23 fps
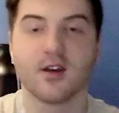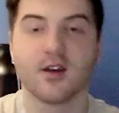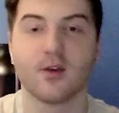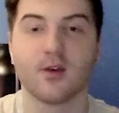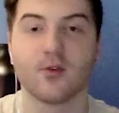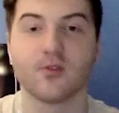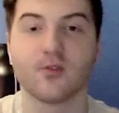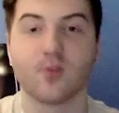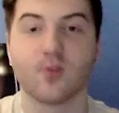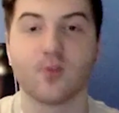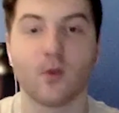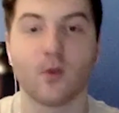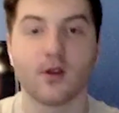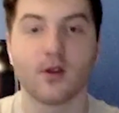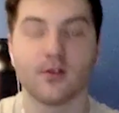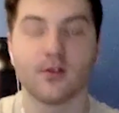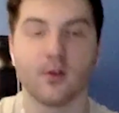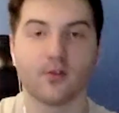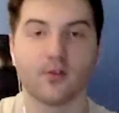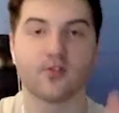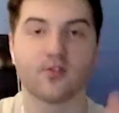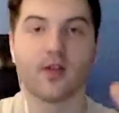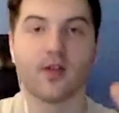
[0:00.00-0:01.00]
one of
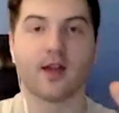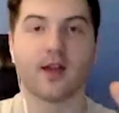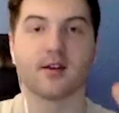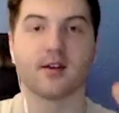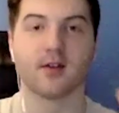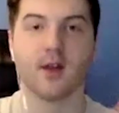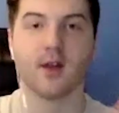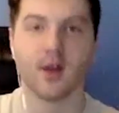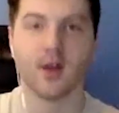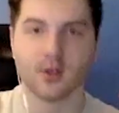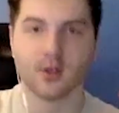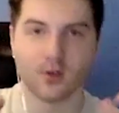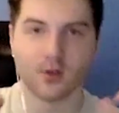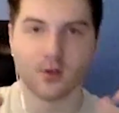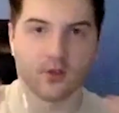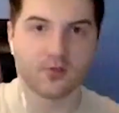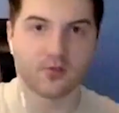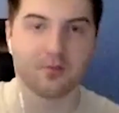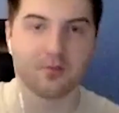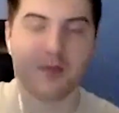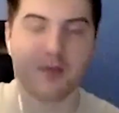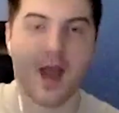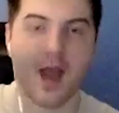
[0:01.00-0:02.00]
those, like,
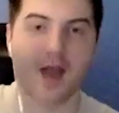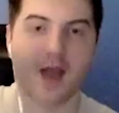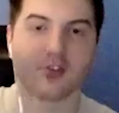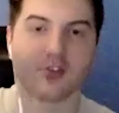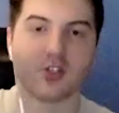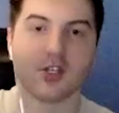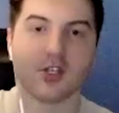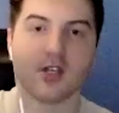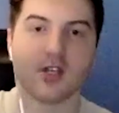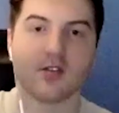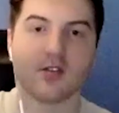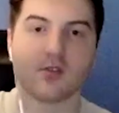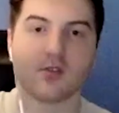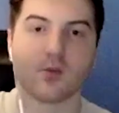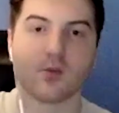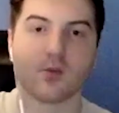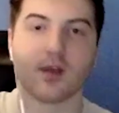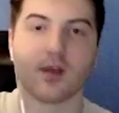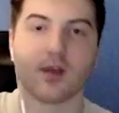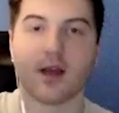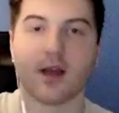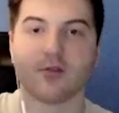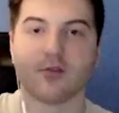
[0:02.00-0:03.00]
those math sheets where
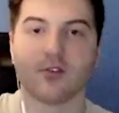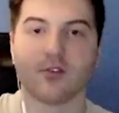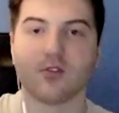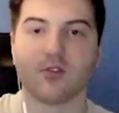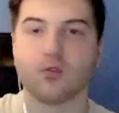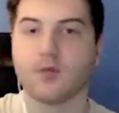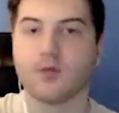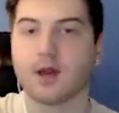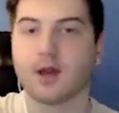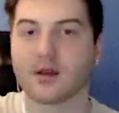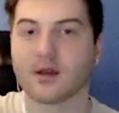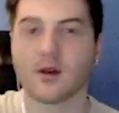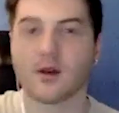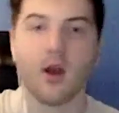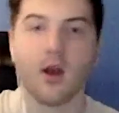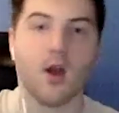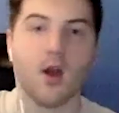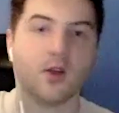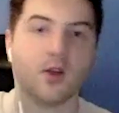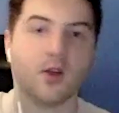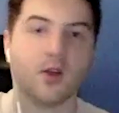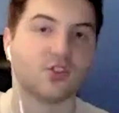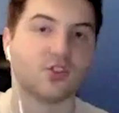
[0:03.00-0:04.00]
you have to do like
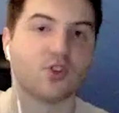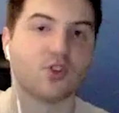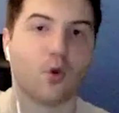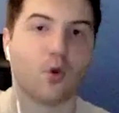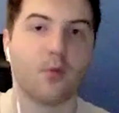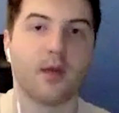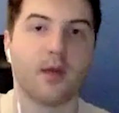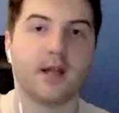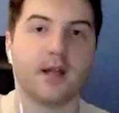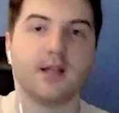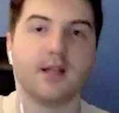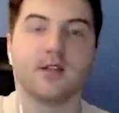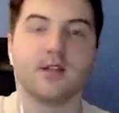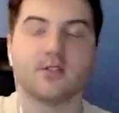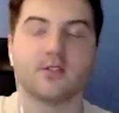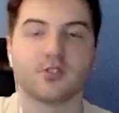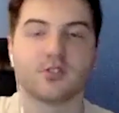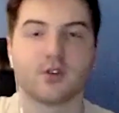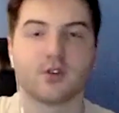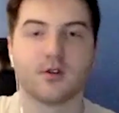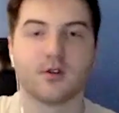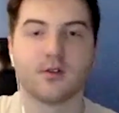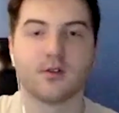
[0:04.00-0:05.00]
so many in
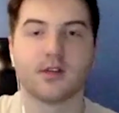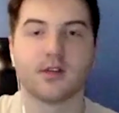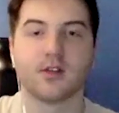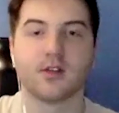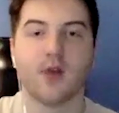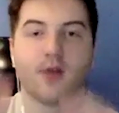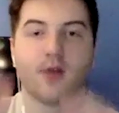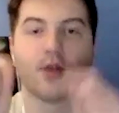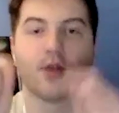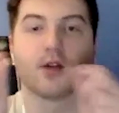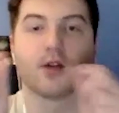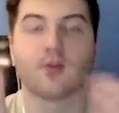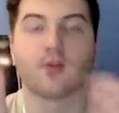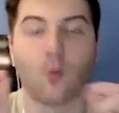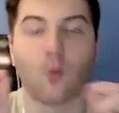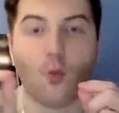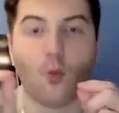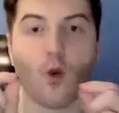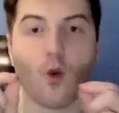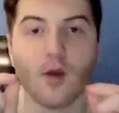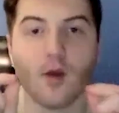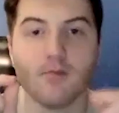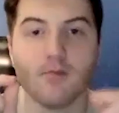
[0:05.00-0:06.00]
certain, like, you have like
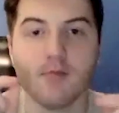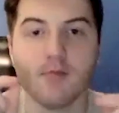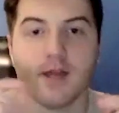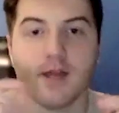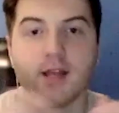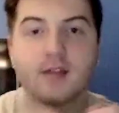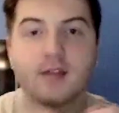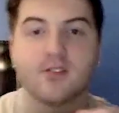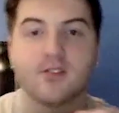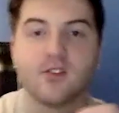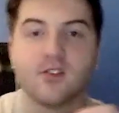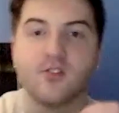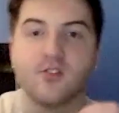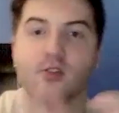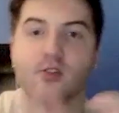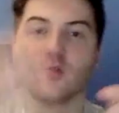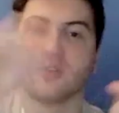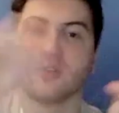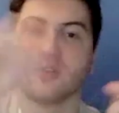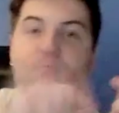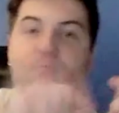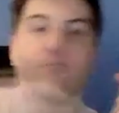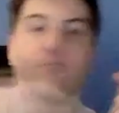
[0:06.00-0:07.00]
1 minute to do
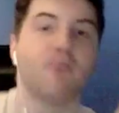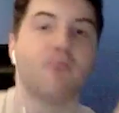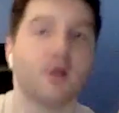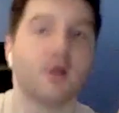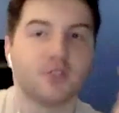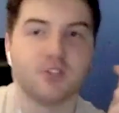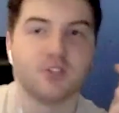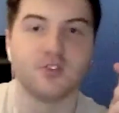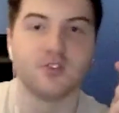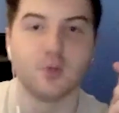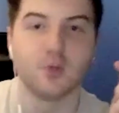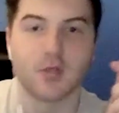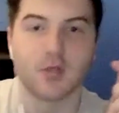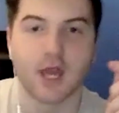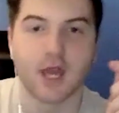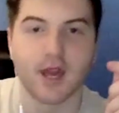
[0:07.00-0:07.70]
as much as you can.